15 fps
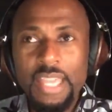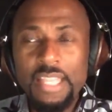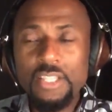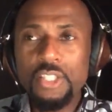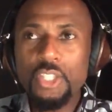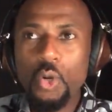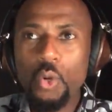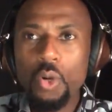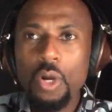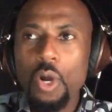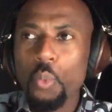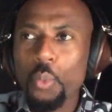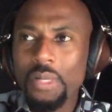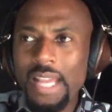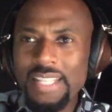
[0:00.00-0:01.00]
And so
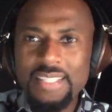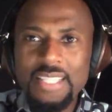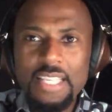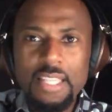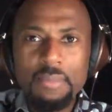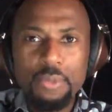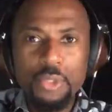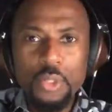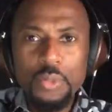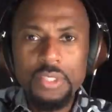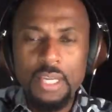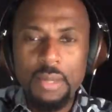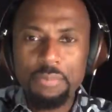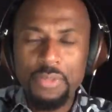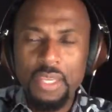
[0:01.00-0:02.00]
when I see them do
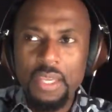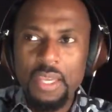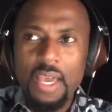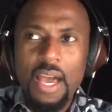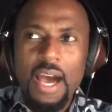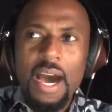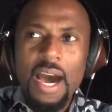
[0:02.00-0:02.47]
something,